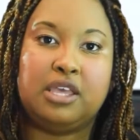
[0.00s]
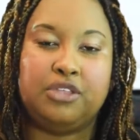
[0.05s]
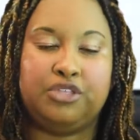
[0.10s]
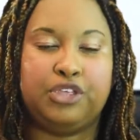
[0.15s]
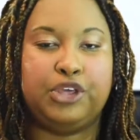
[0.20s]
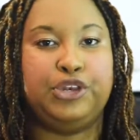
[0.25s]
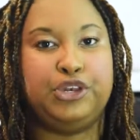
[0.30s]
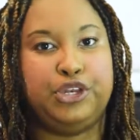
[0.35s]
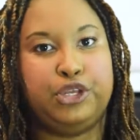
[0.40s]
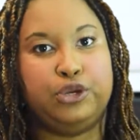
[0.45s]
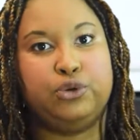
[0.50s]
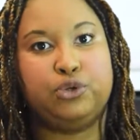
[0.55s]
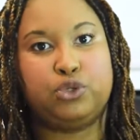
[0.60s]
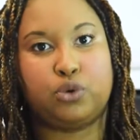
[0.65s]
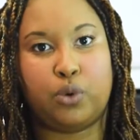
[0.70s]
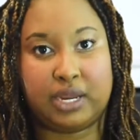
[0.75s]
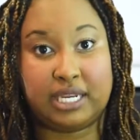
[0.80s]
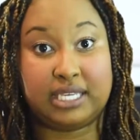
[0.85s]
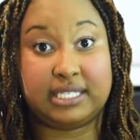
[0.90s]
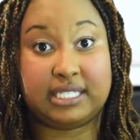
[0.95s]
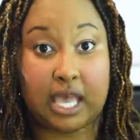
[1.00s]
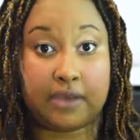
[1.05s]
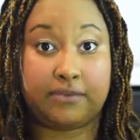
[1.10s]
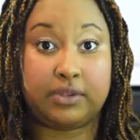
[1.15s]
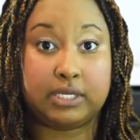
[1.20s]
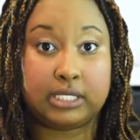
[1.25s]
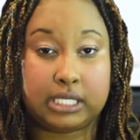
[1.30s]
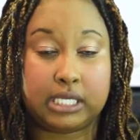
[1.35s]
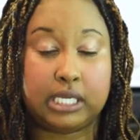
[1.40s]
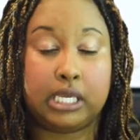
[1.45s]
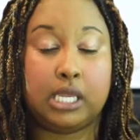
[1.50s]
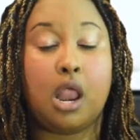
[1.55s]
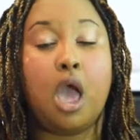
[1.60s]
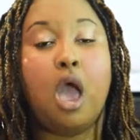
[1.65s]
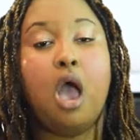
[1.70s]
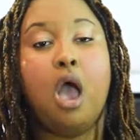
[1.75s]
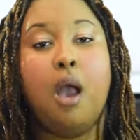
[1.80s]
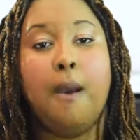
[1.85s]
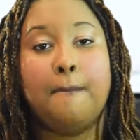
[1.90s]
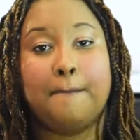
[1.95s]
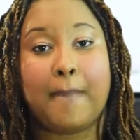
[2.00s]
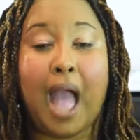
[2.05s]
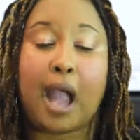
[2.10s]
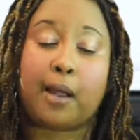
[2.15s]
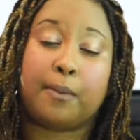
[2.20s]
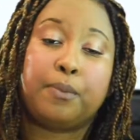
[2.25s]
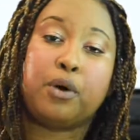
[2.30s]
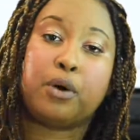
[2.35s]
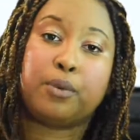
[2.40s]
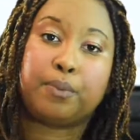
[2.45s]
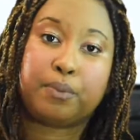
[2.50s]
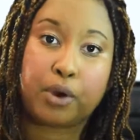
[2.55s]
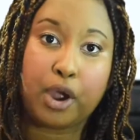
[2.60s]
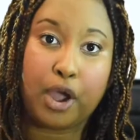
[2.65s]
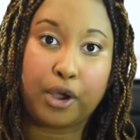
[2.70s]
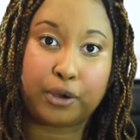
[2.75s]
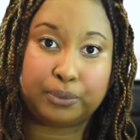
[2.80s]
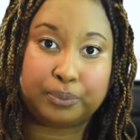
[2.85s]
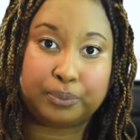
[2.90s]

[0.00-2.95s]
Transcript: the new 2017 MacBook Pro.